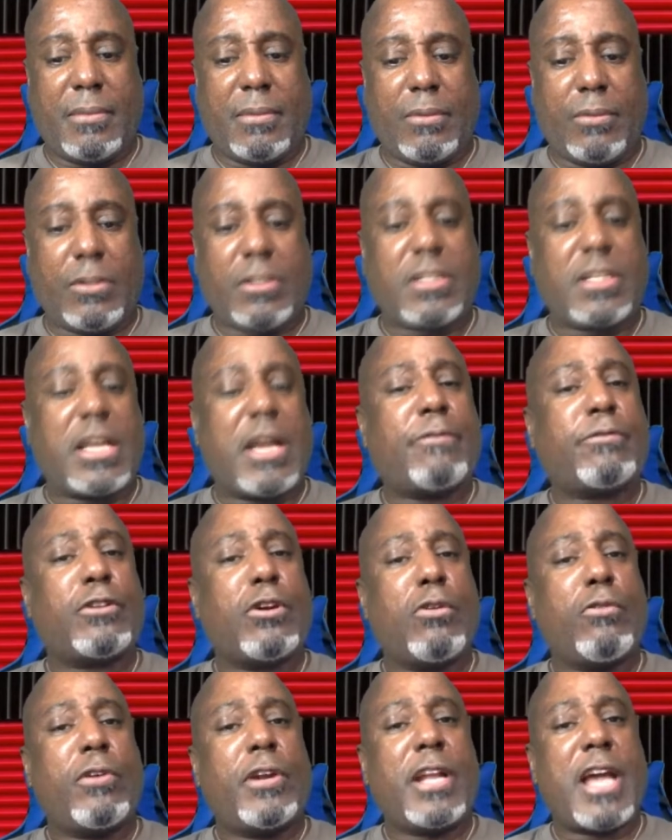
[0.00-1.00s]
was left
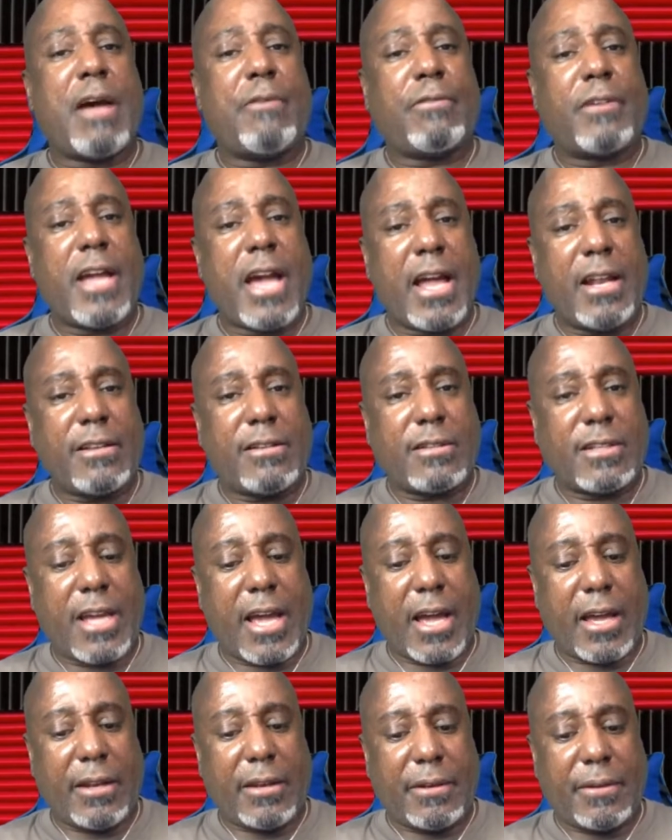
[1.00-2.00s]
over in
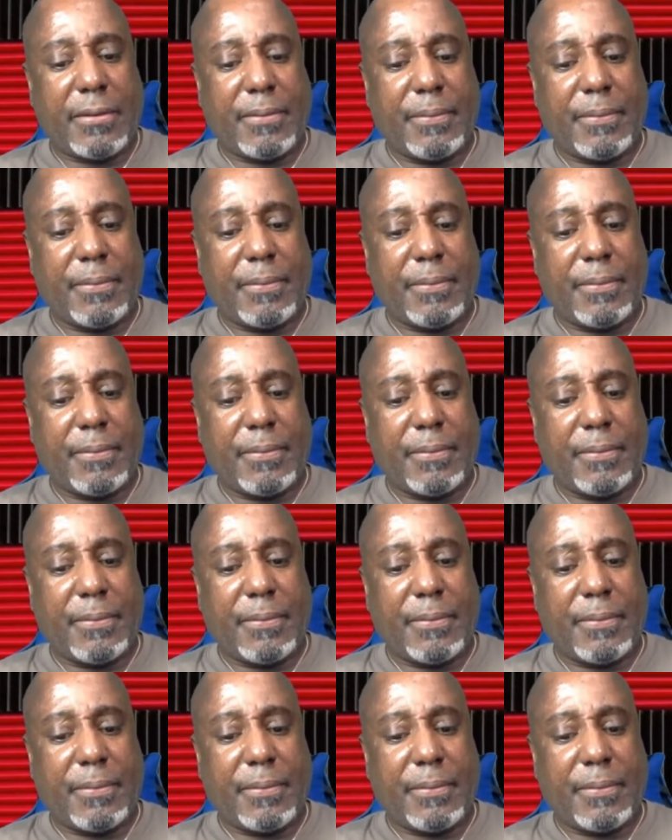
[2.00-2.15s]
Afghanistan.